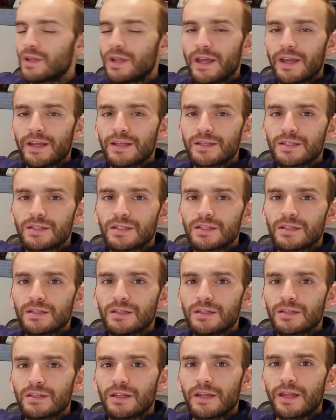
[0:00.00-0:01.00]
the
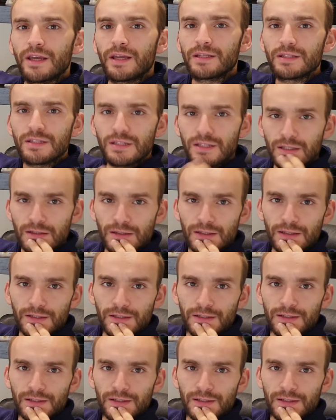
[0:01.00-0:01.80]
next